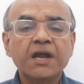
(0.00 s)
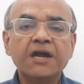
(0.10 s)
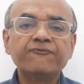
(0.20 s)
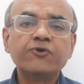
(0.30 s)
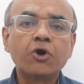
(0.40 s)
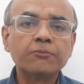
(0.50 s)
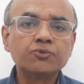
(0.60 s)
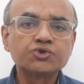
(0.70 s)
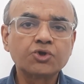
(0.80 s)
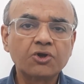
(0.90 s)
and we
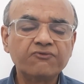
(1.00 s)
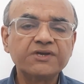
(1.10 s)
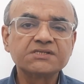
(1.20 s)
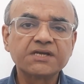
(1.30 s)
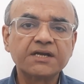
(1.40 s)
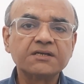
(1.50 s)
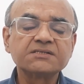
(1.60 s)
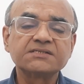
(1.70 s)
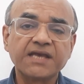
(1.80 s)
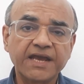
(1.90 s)
almost always get a
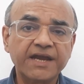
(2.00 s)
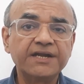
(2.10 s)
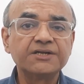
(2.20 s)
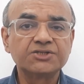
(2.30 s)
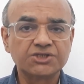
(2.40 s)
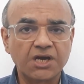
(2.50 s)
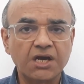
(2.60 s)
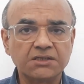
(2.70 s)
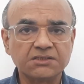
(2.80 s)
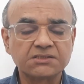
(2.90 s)
second
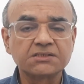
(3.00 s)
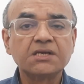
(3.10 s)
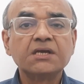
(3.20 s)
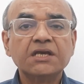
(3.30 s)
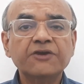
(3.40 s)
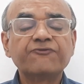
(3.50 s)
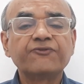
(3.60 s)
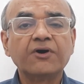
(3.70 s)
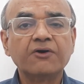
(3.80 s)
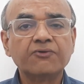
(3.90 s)
chance if
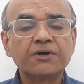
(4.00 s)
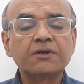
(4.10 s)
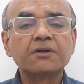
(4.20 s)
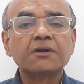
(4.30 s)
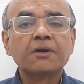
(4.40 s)
our